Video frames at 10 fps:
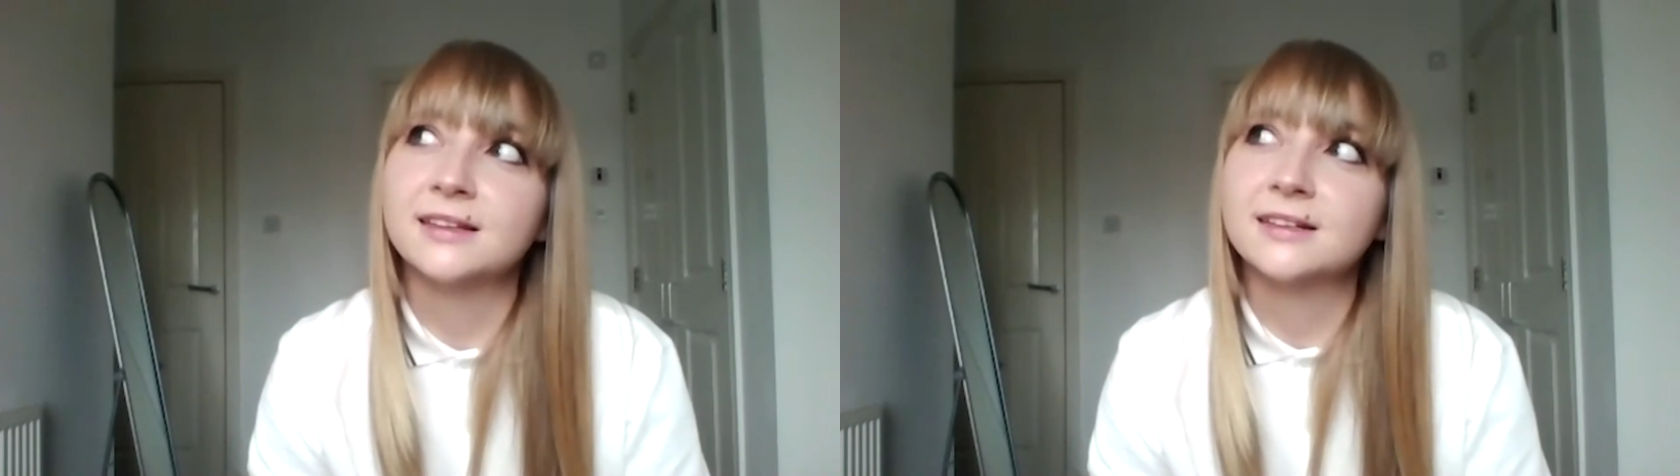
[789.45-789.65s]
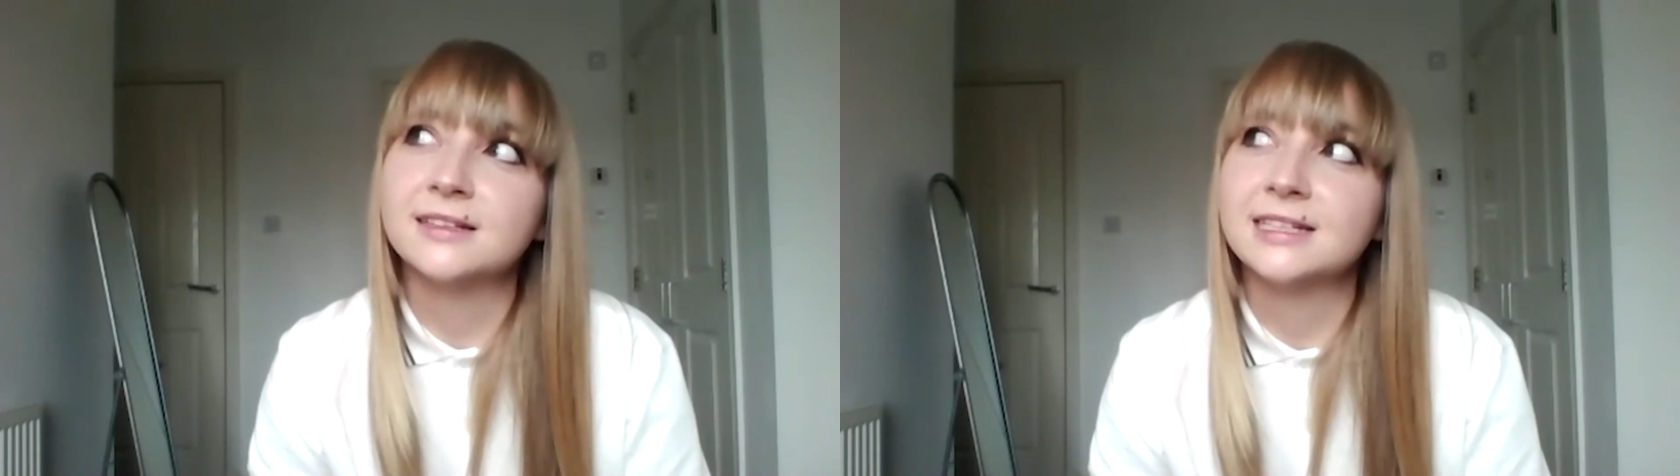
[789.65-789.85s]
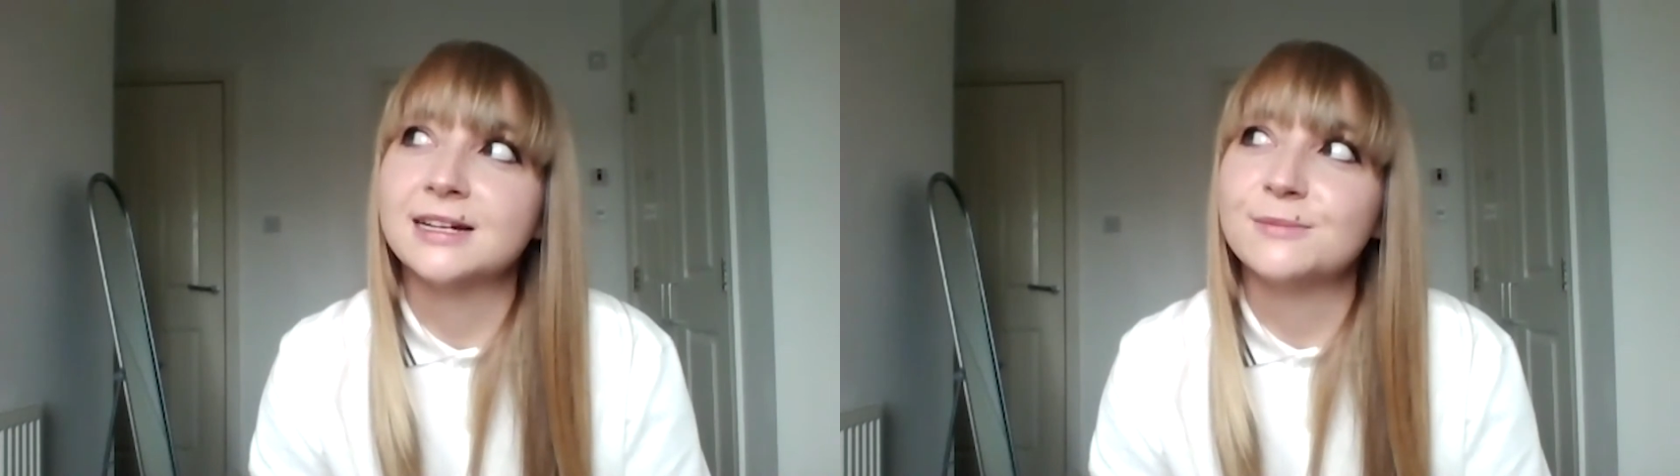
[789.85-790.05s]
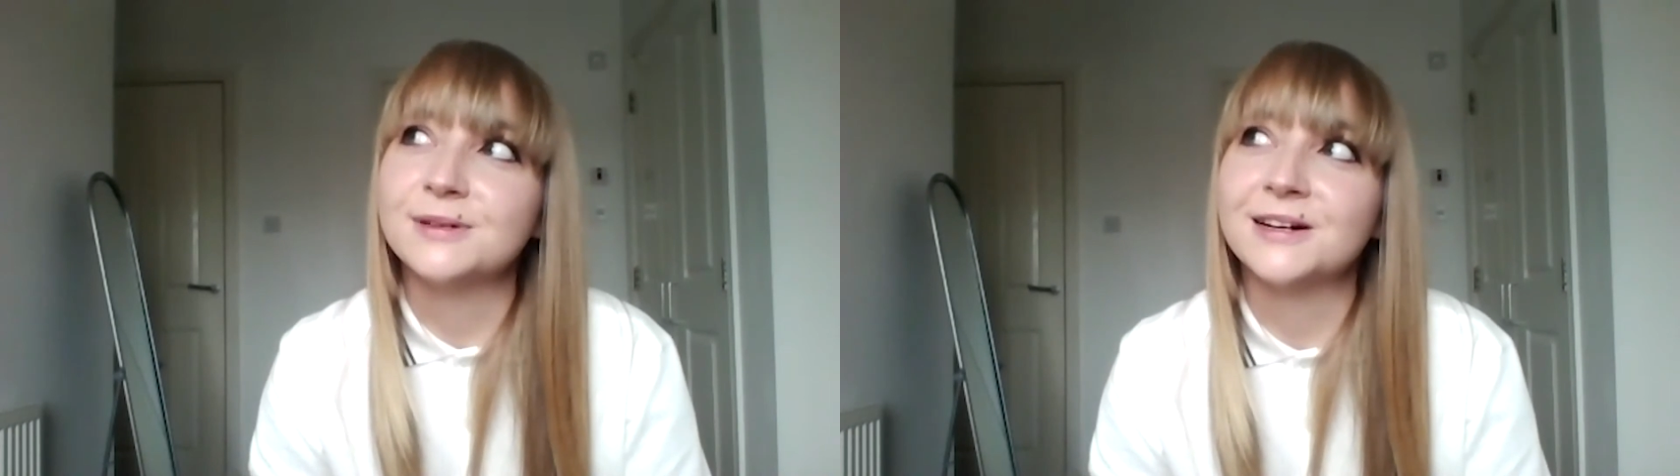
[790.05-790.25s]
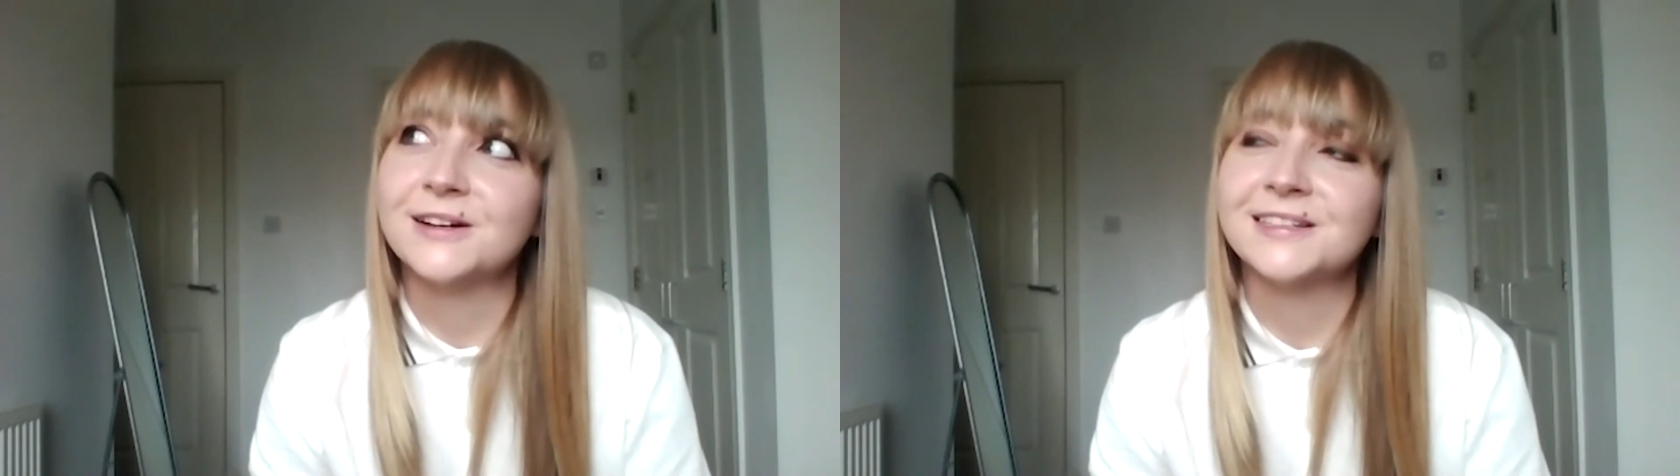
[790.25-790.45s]
that
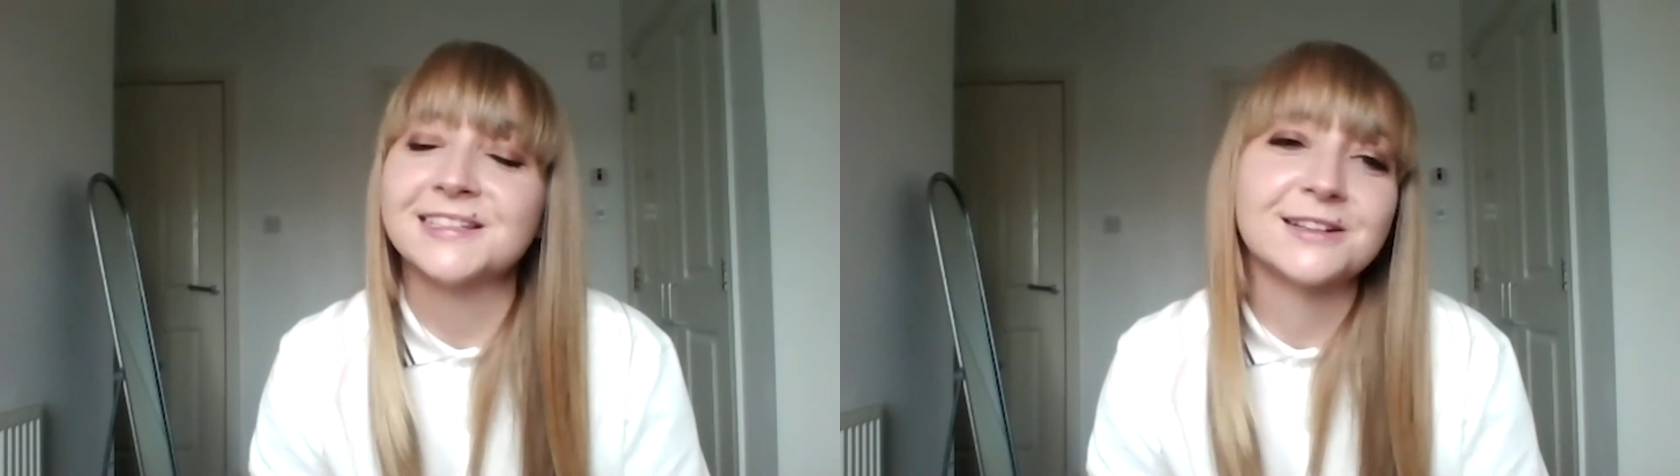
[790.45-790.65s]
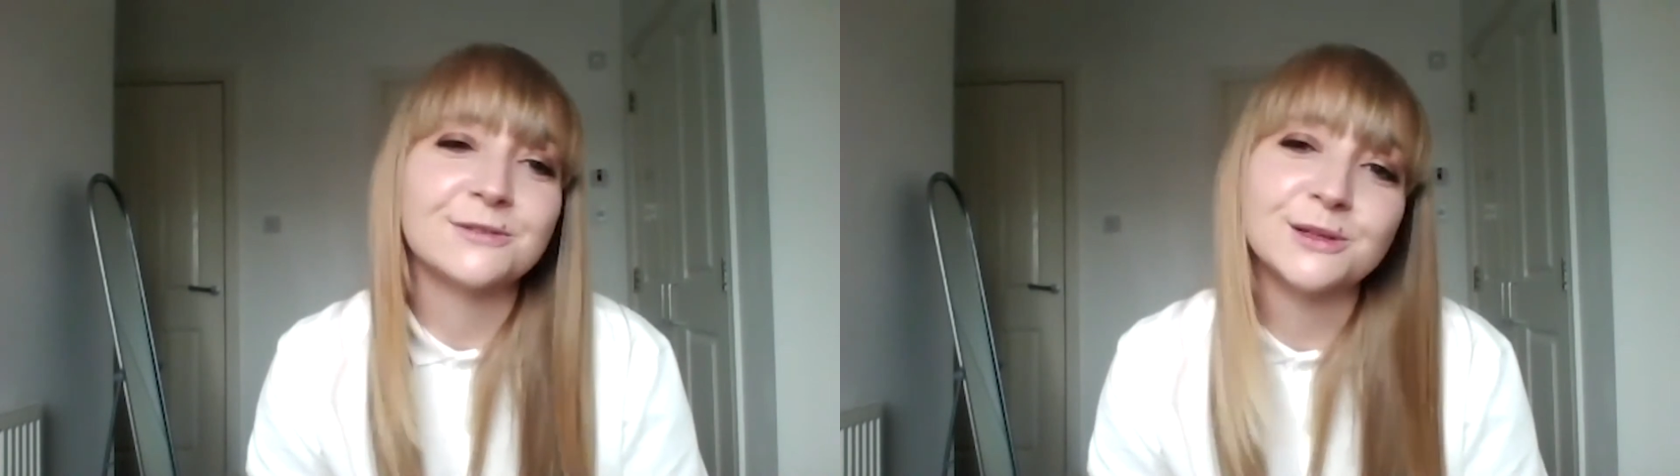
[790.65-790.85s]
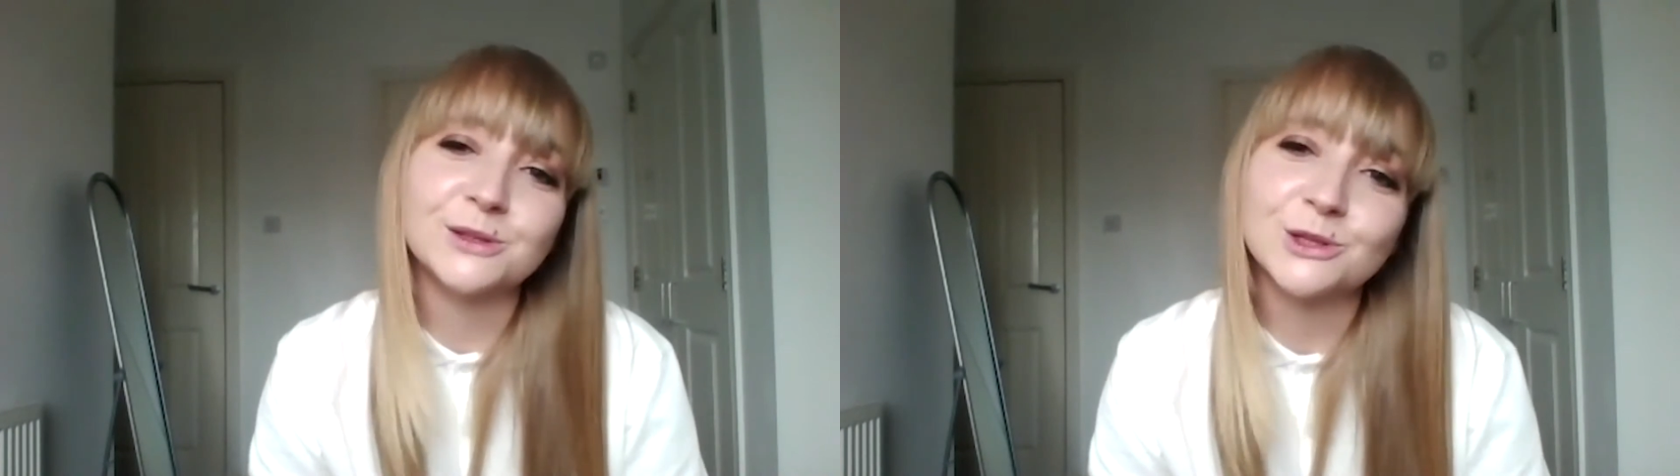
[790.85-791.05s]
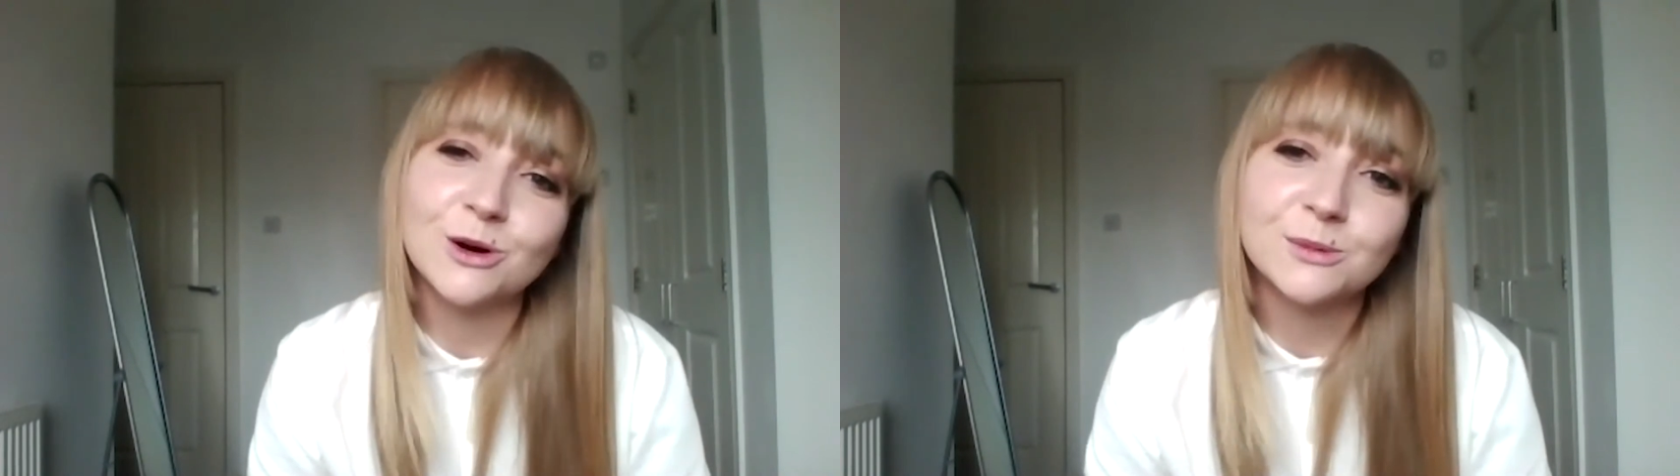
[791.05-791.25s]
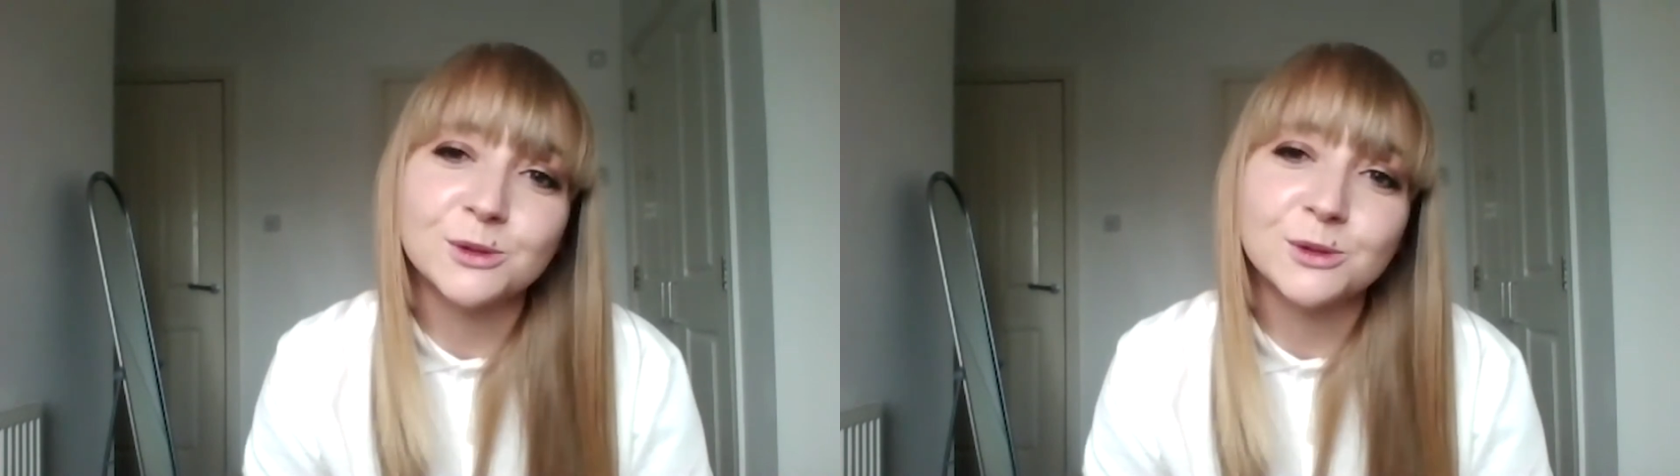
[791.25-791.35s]
contemporary art is like a real job,